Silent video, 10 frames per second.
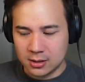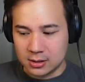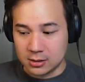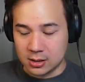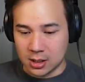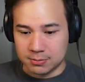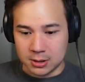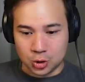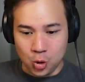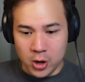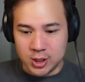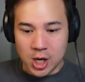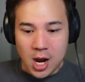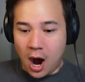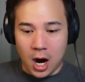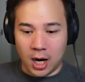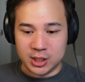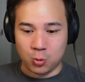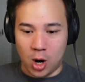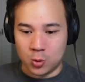Grab the toys.
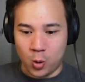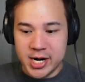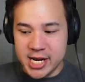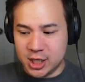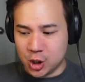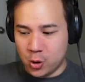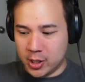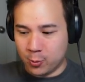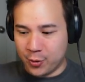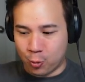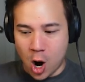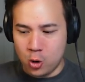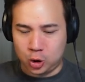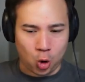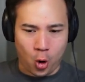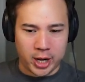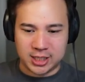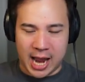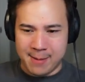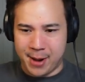Oswald, what are you doing with rogue
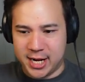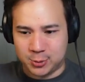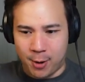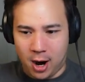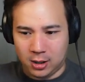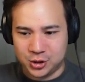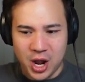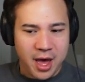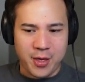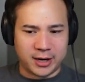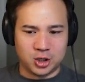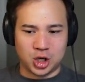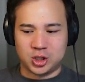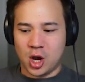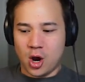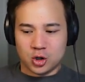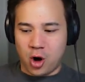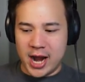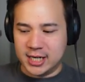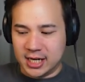toys and baseballs that are just
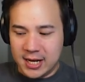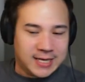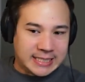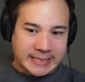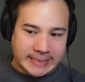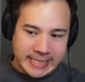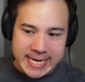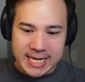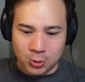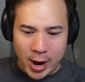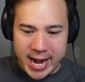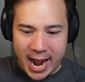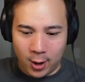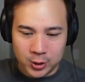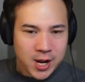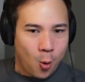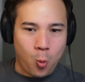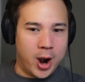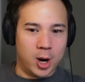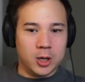trying to sneak its way out
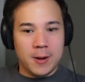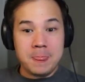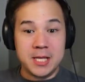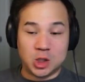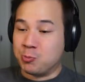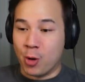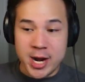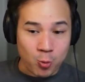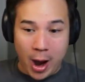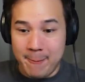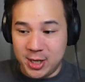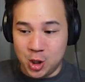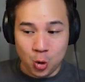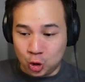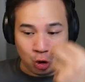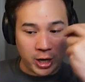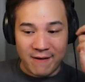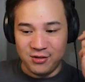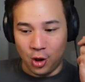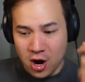where Spring Rabbit, you should
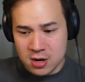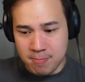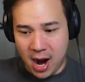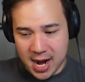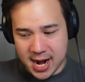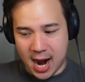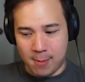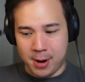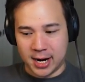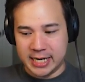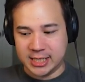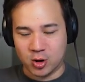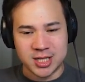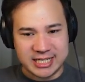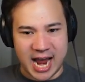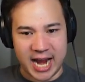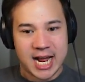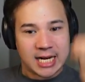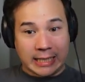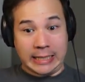have learned by now, buddy, during the day.
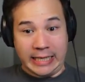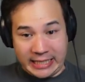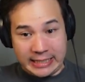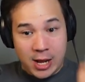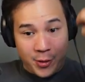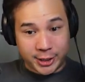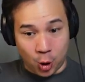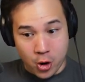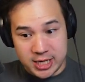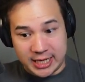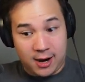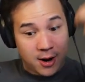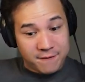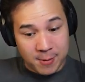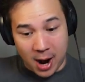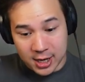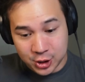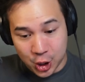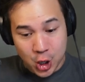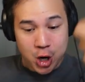Clean the toys out from
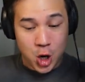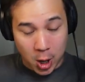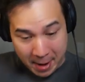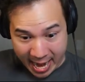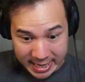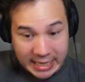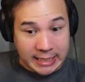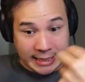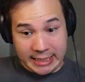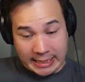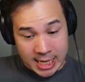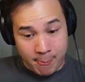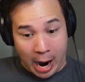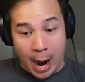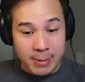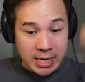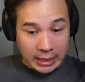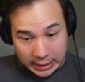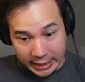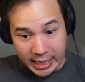under your bed. Listen to Mom.
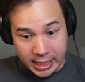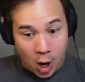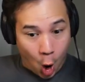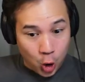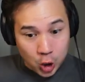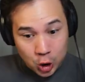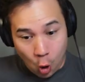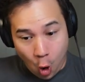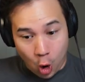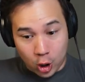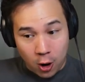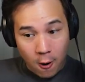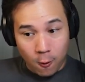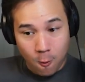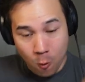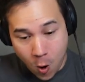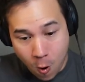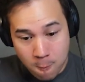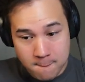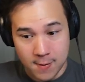Clean your
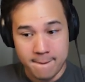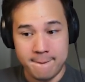room.